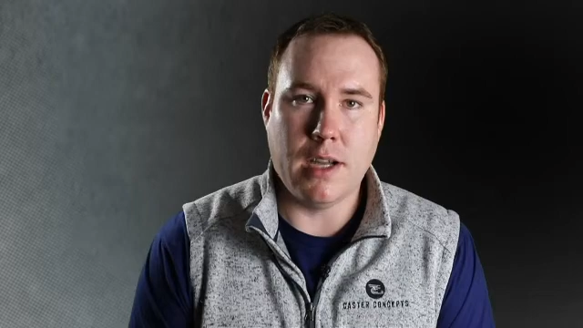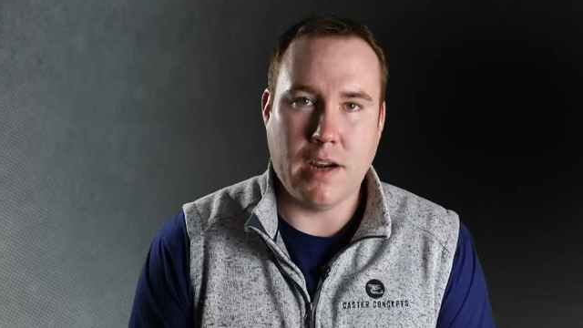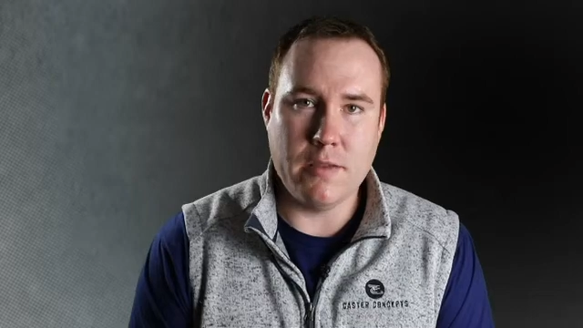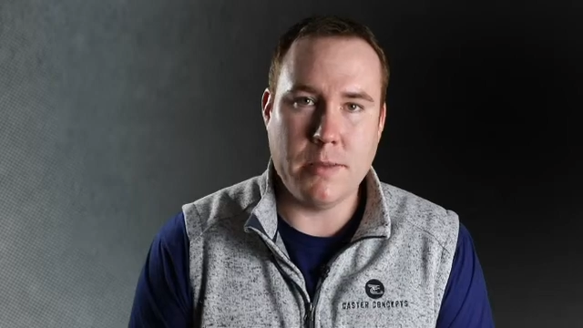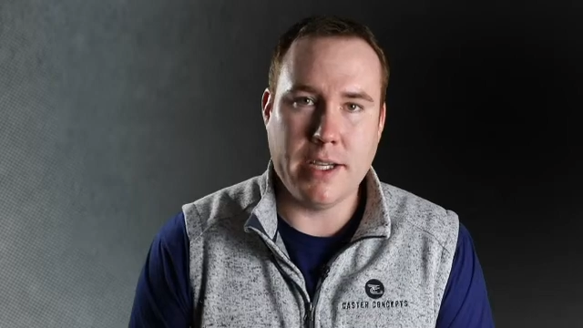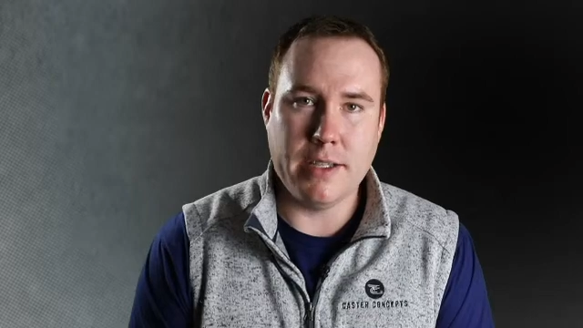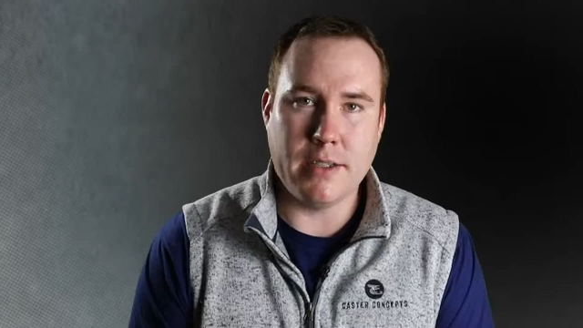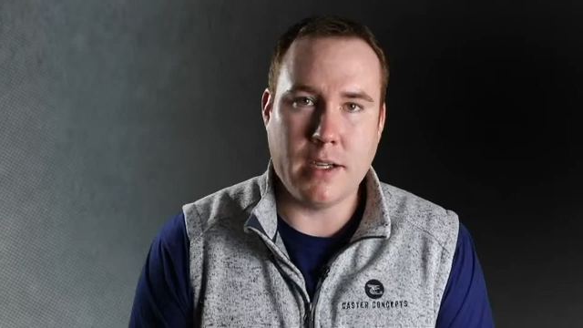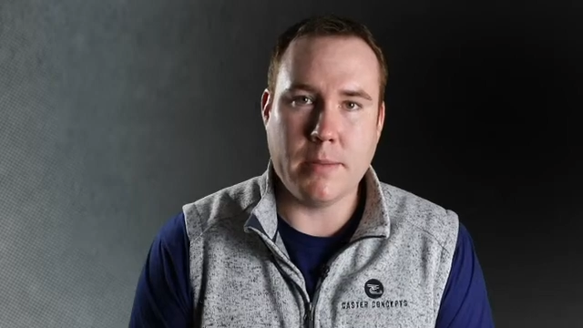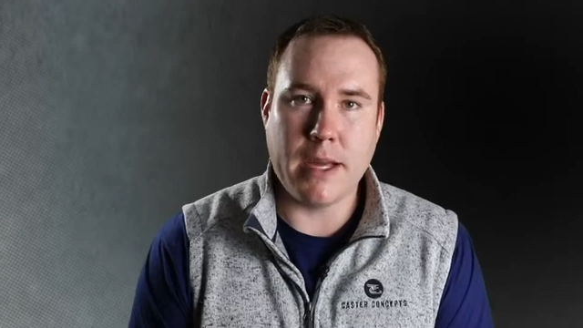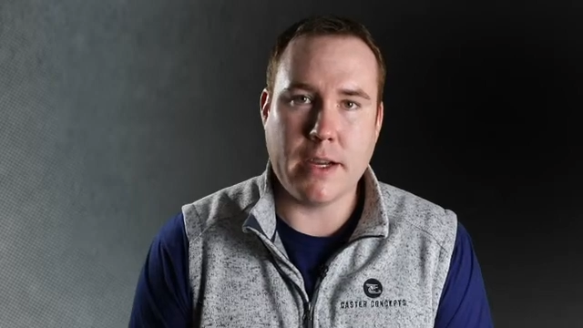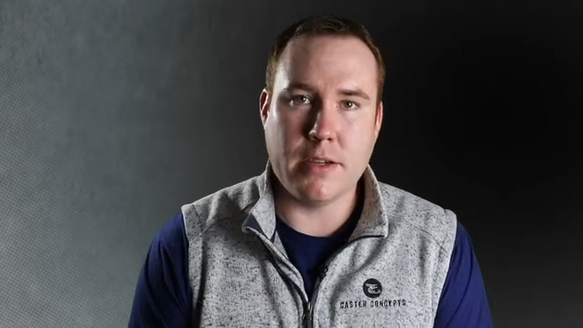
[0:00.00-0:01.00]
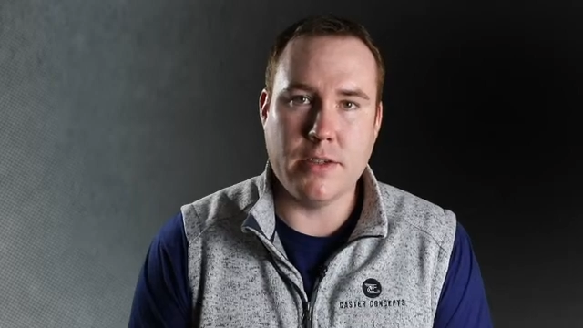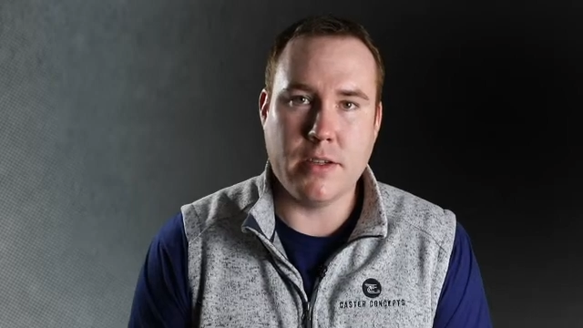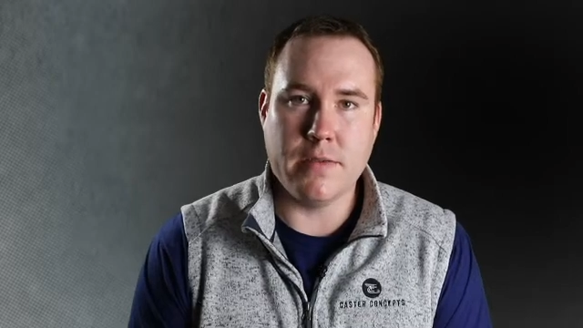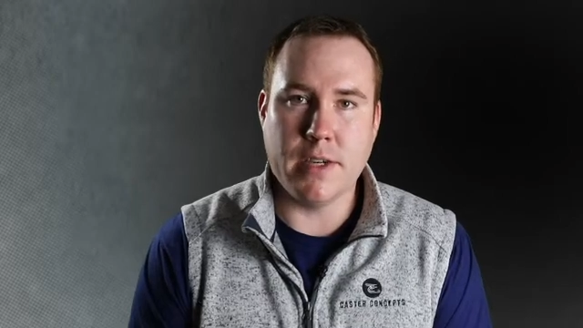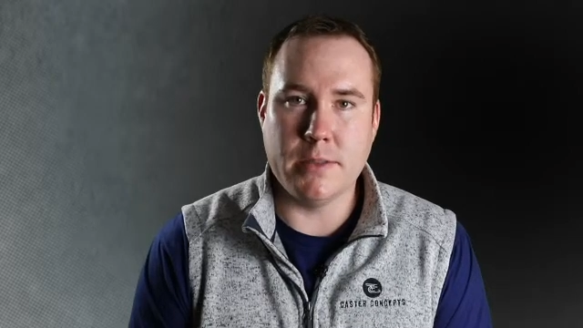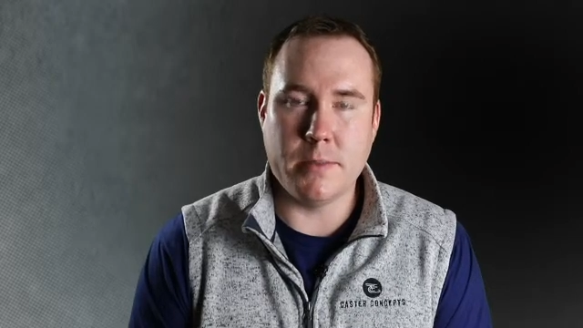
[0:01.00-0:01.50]
Hi everybody, Doug
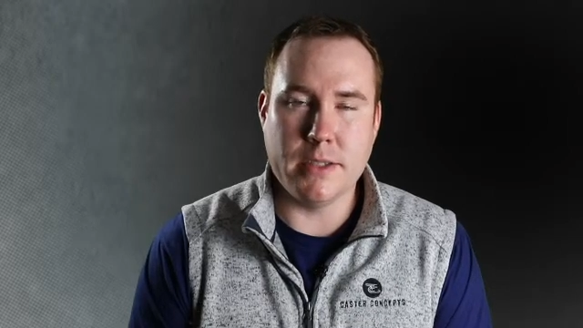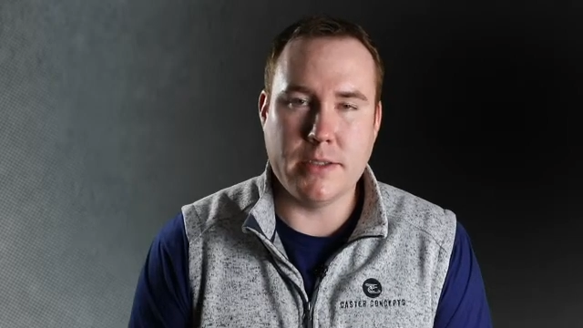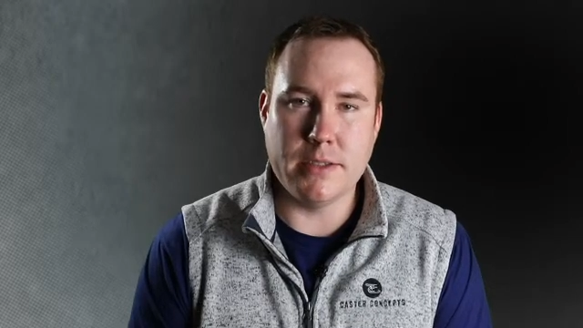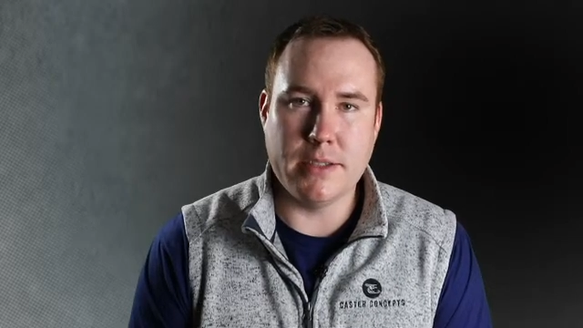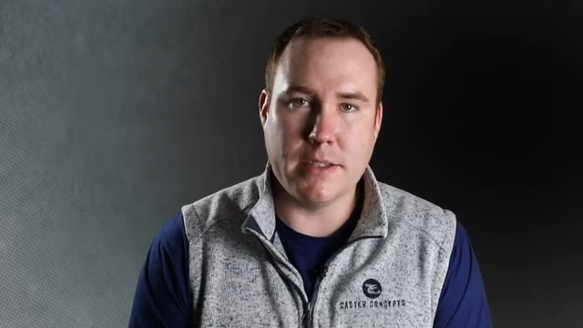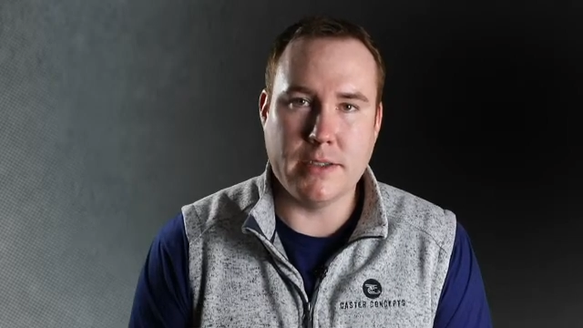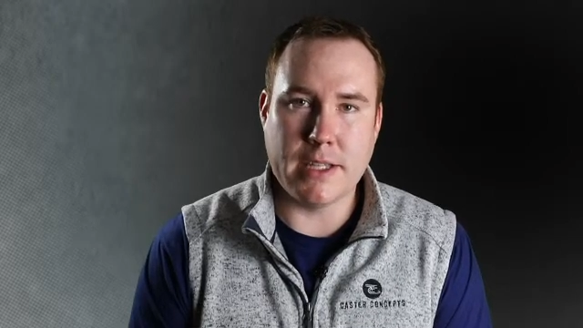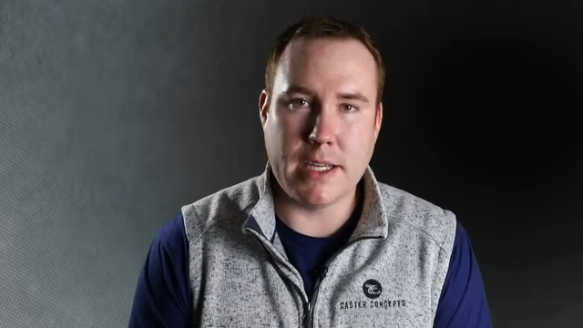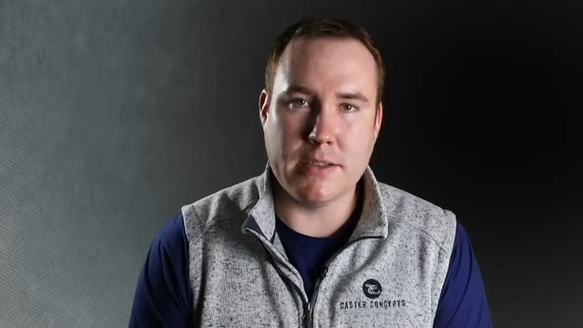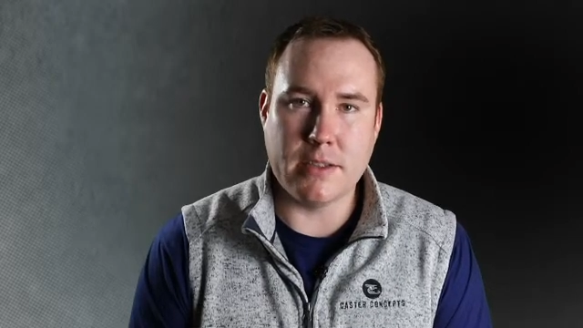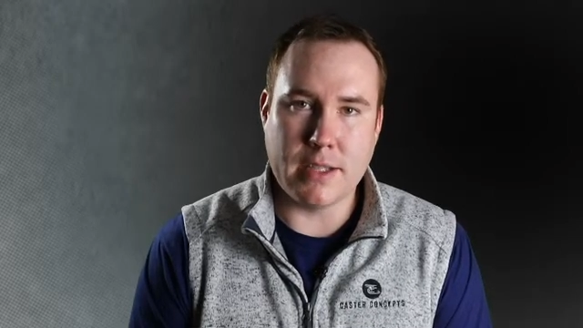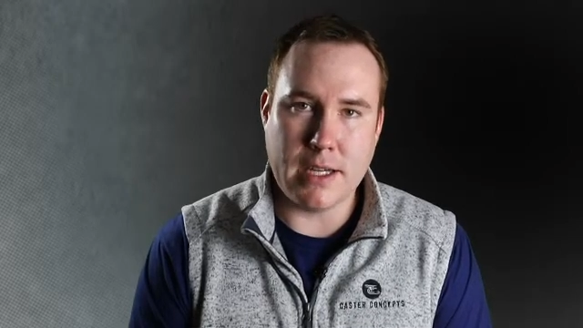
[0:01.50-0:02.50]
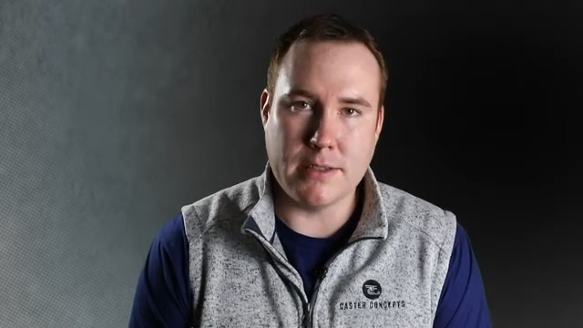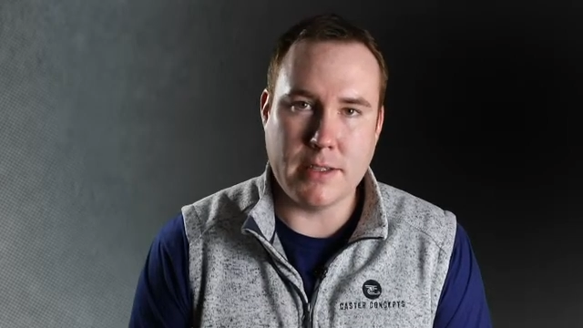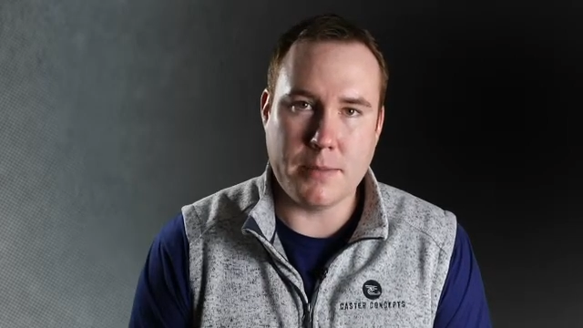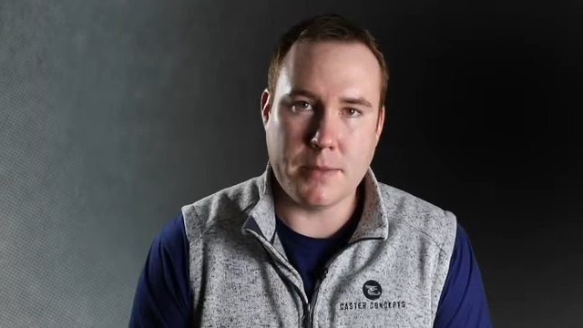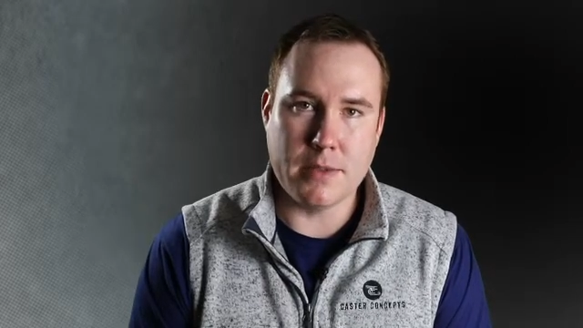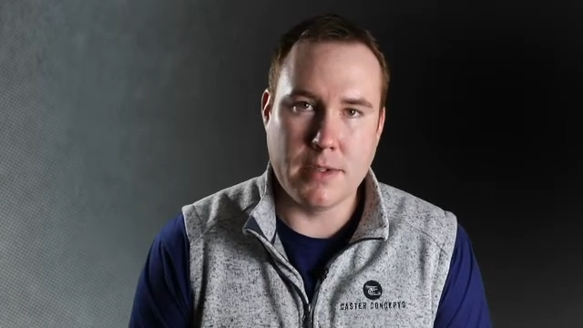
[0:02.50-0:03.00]
Backinger, Vice President of Sales at Caster
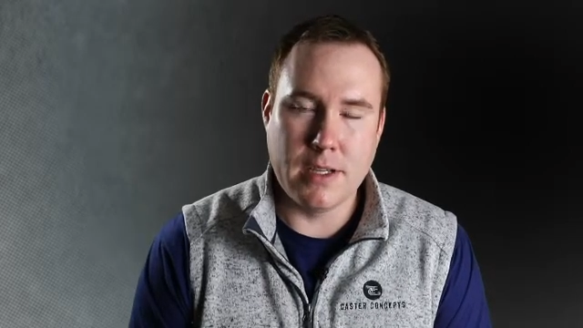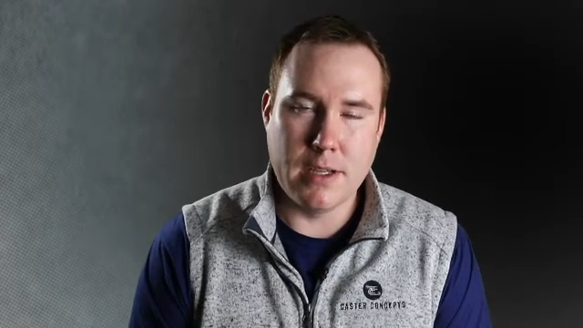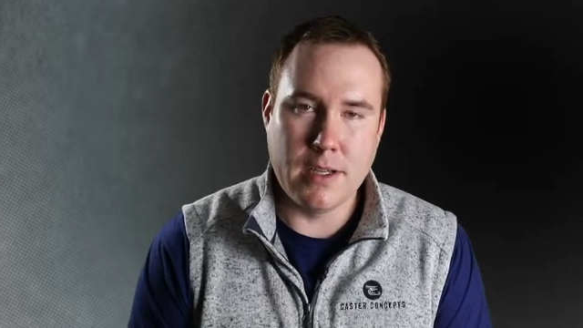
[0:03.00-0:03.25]
Concepts.